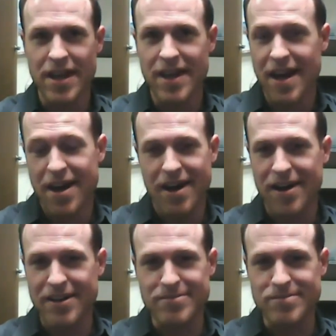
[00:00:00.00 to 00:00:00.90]

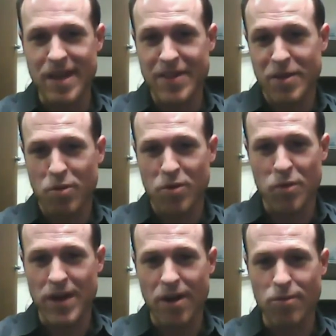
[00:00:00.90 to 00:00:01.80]
I think
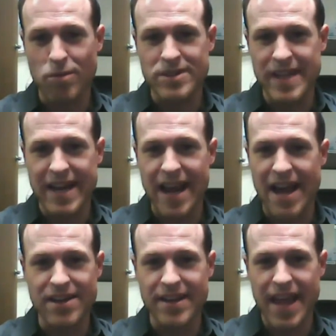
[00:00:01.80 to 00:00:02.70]
we're staying ahead of
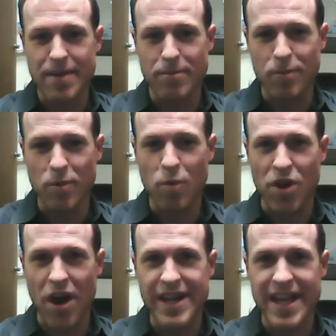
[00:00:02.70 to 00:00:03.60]
the game. We're
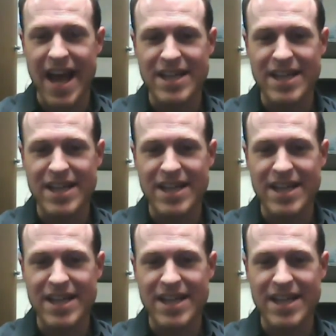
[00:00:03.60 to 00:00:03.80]
cutting edge.